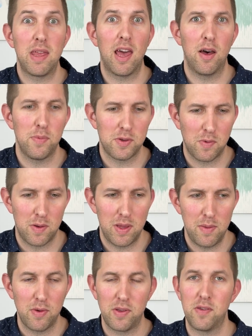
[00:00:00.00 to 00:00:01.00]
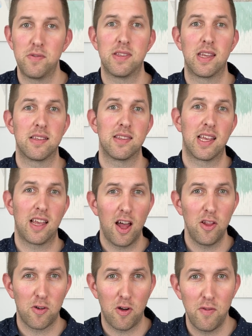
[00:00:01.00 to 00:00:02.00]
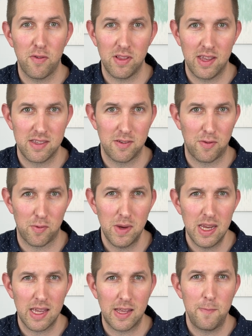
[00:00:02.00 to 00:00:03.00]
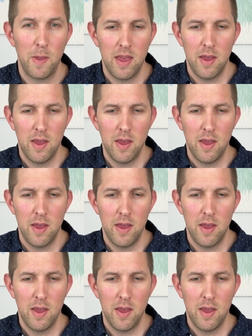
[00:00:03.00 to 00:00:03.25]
helped when people use things like color overlays over reading,